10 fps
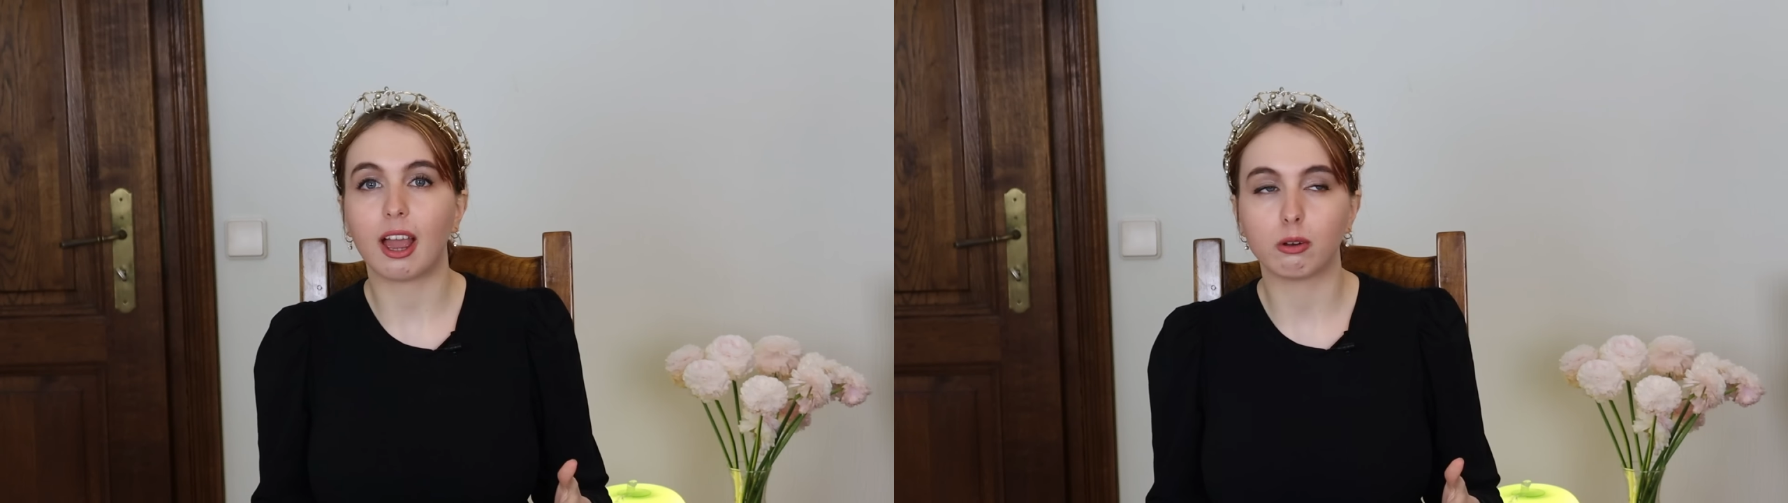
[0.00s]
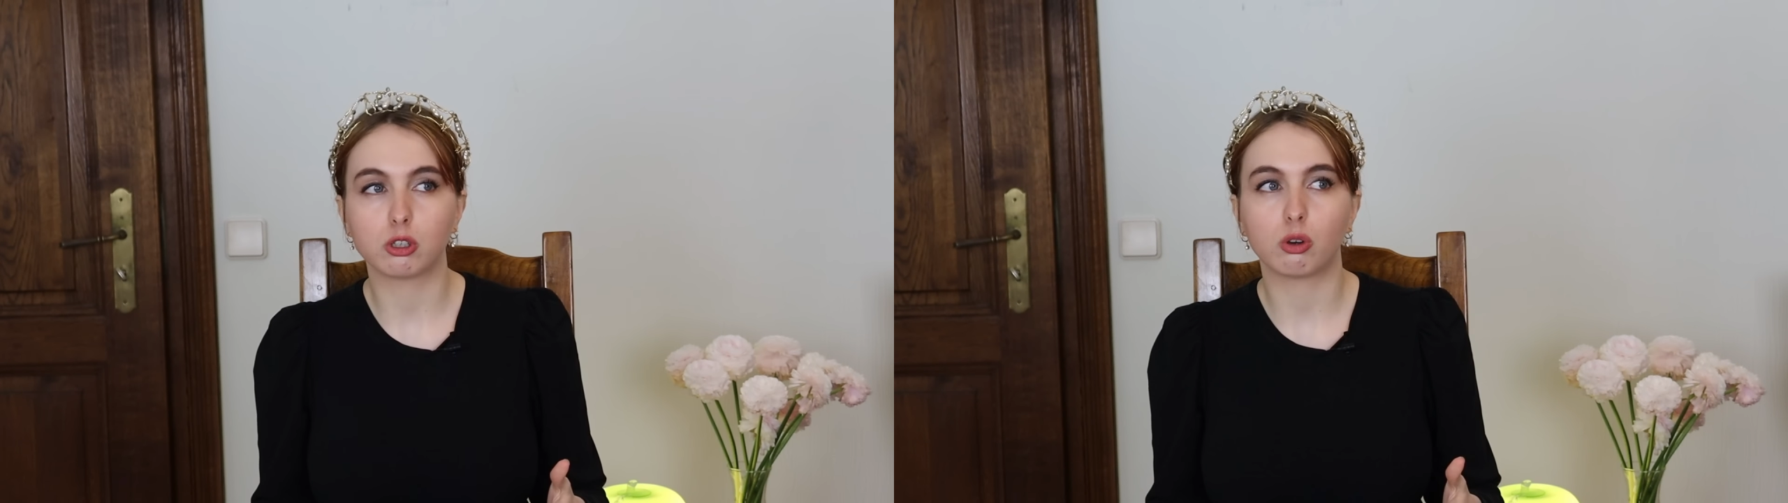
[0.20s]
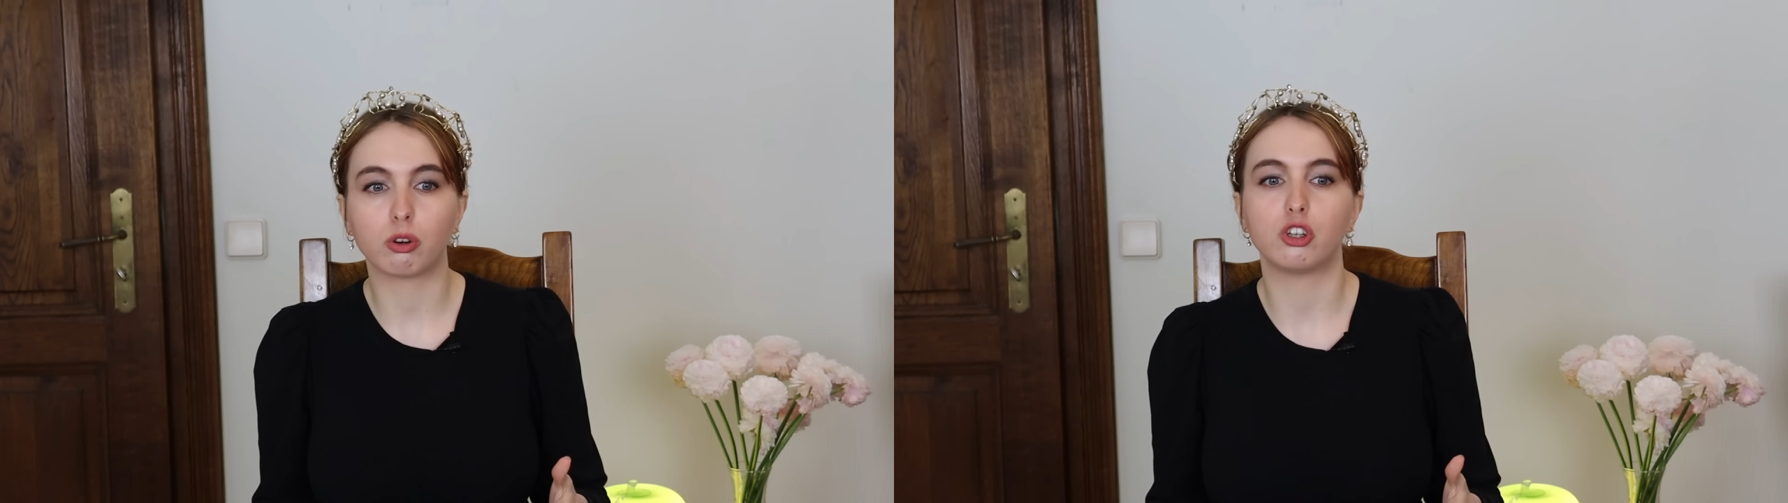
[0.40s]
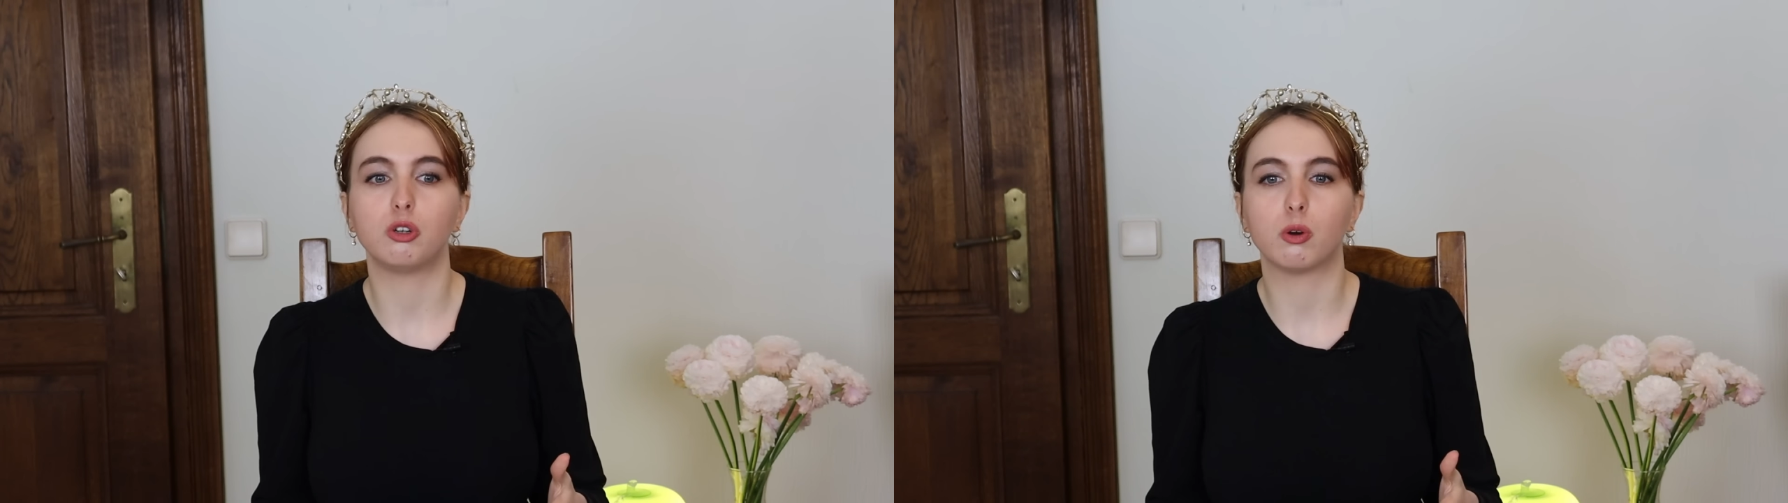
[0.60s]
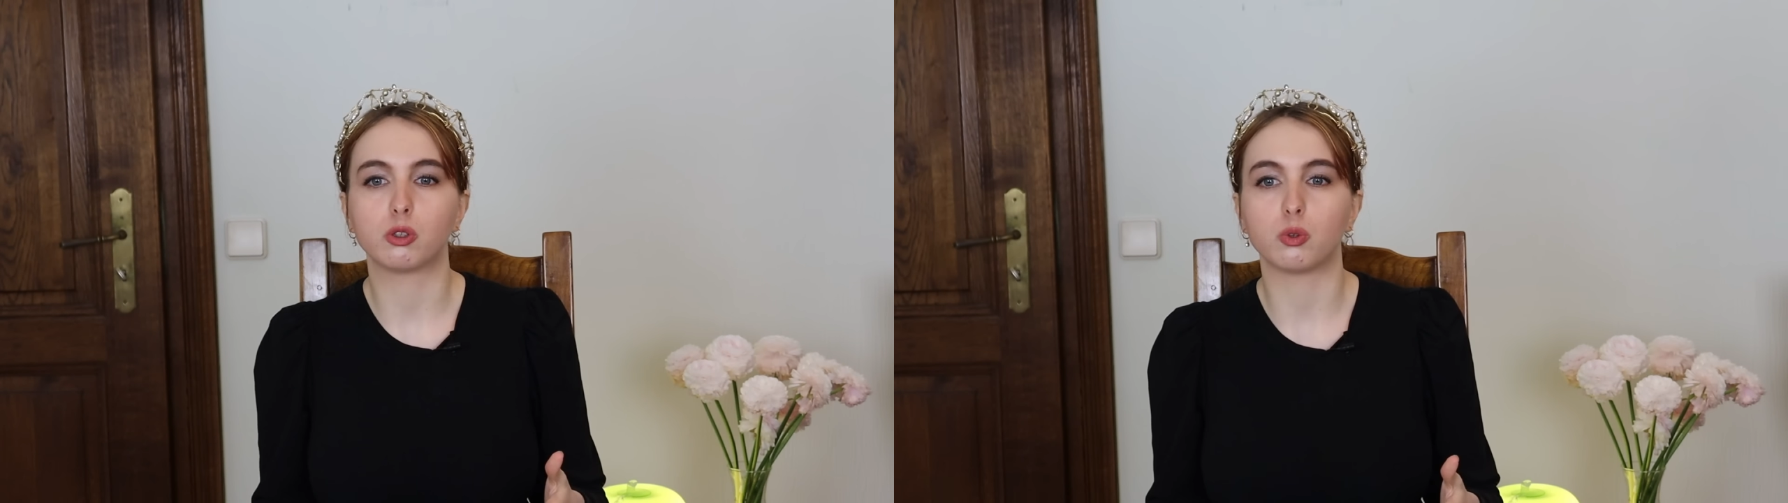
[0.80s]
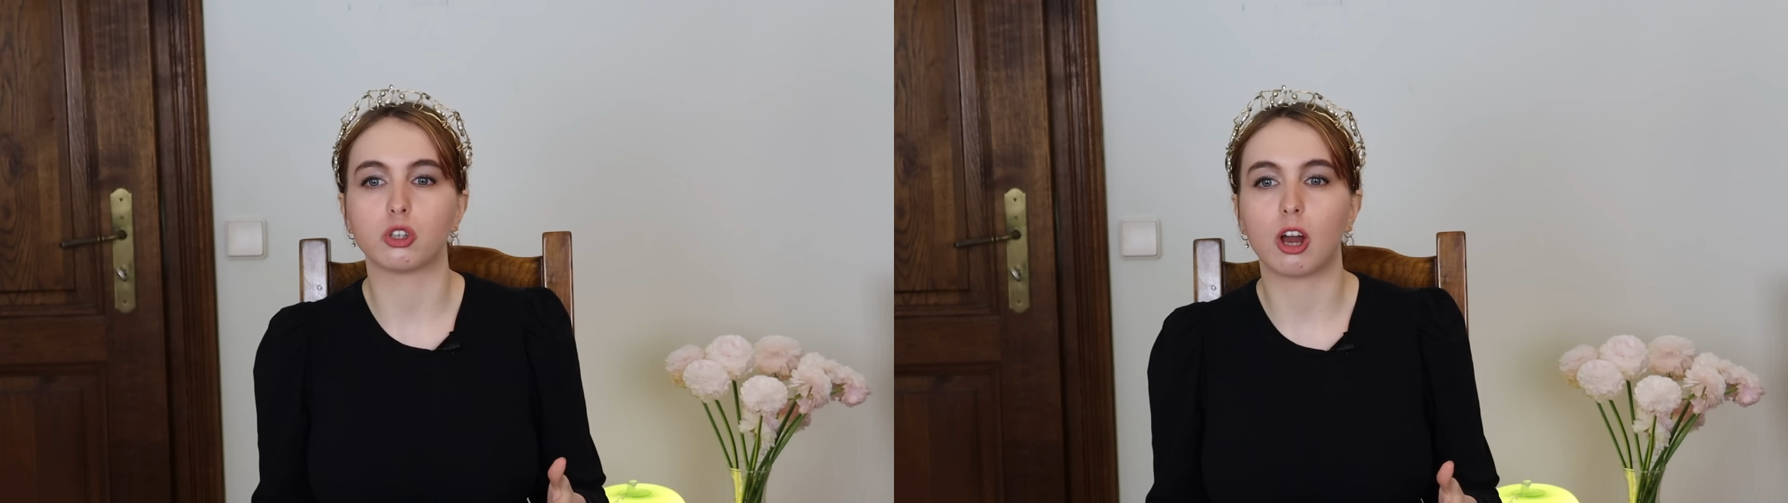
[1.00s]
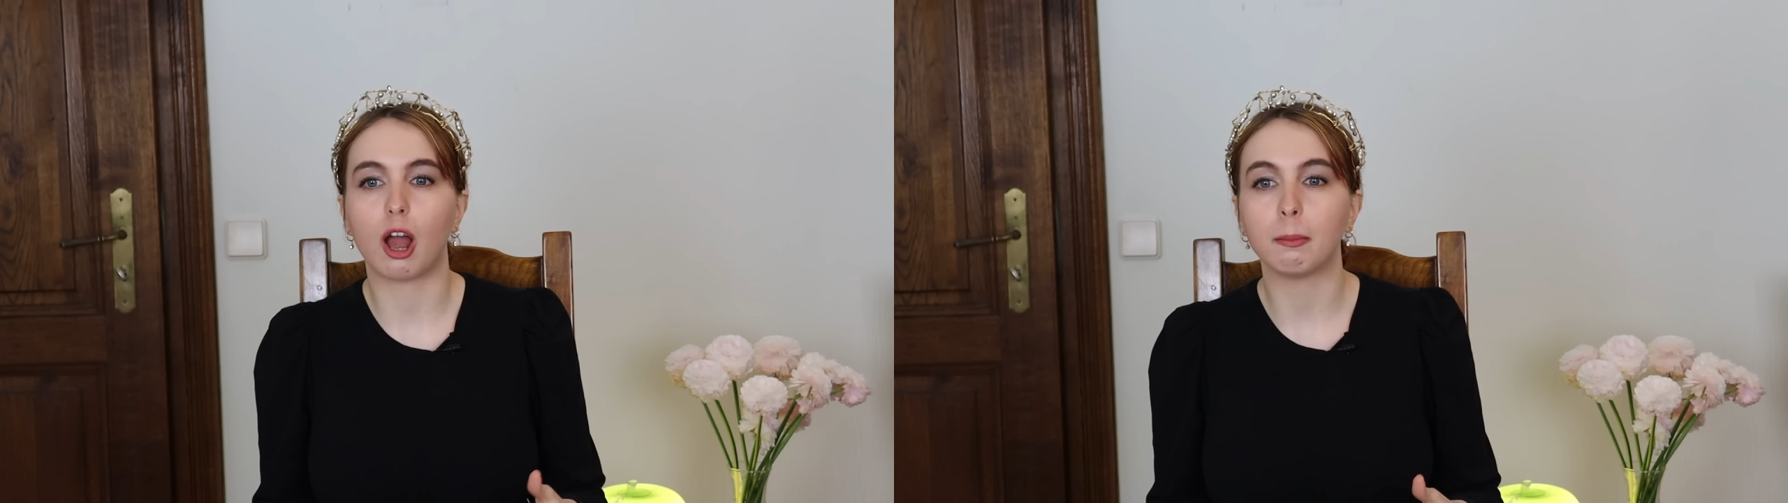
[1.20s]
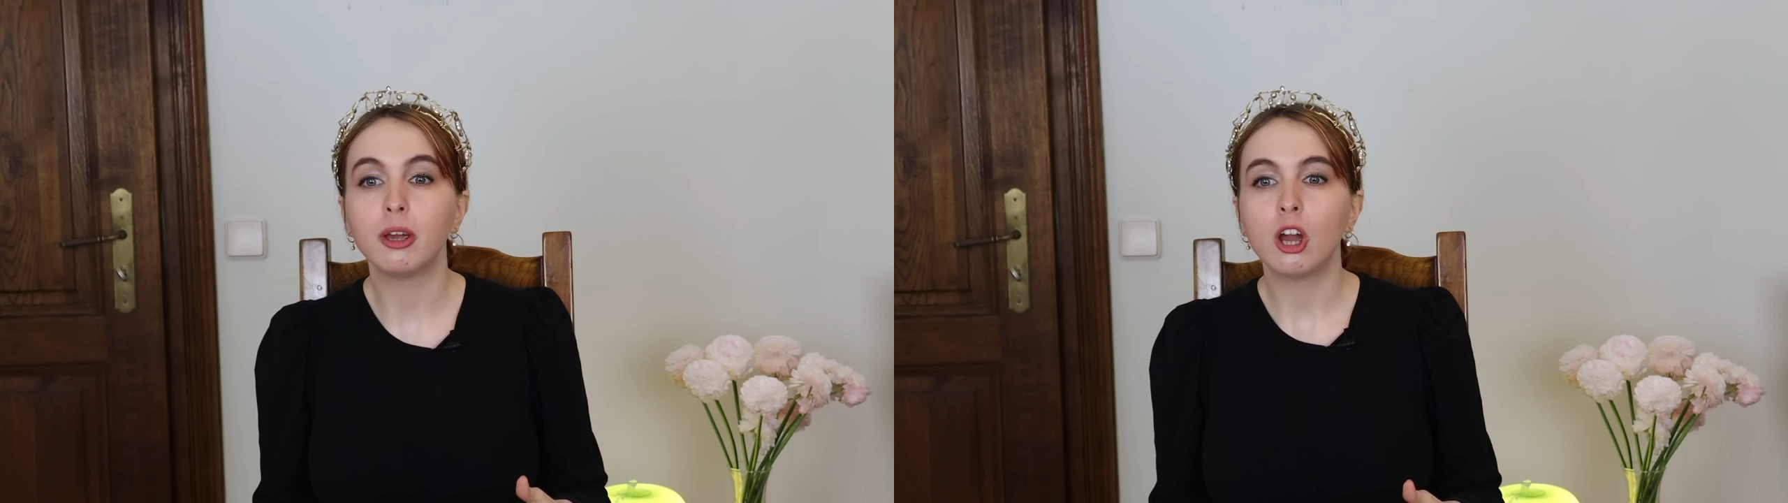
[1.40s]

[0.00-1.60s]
how sorry she was all the time,